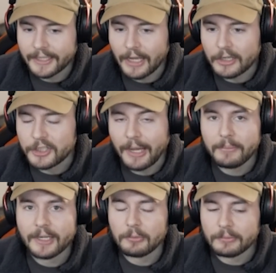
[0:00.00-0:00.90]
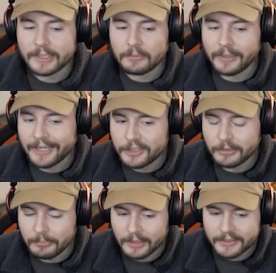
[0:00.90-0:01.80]
champion that will
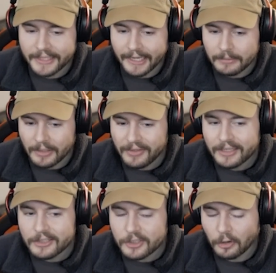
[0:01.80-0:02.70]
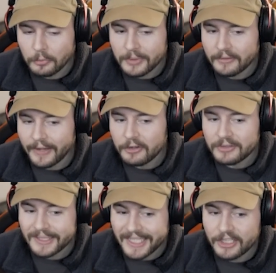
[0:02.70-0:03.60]
actually build the item. I feel like this is going to be a very
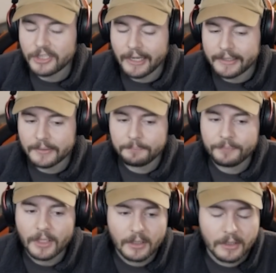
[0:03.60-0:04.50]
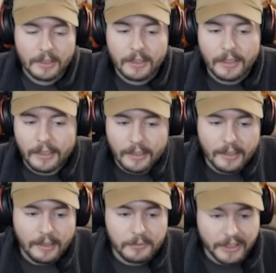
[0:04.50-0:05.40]
niche item.
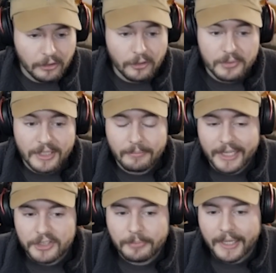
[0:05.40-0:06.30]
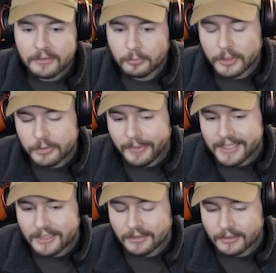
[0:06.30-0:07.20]
You get 30% magic pen, which
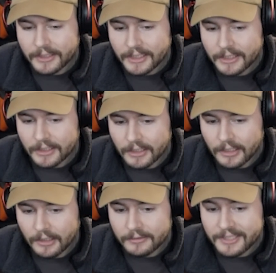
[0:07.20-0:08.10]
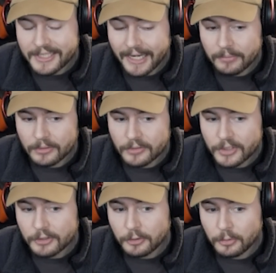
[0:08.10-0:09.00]
basically
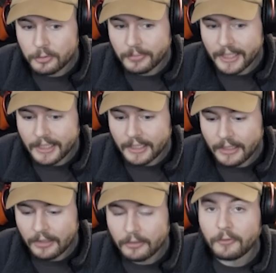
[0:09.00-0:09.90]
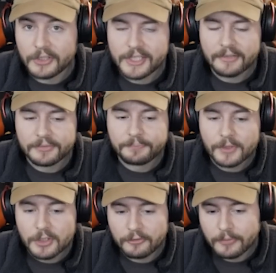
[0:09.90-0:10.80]
disables you to buy void stuff.
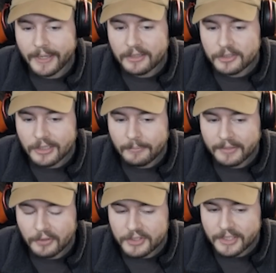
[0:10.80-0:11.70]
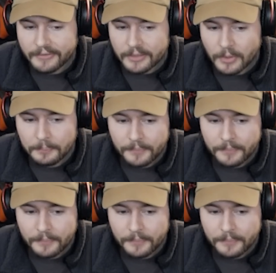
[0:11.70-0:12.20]
So if you buy this, you can't buy void stuff anymore.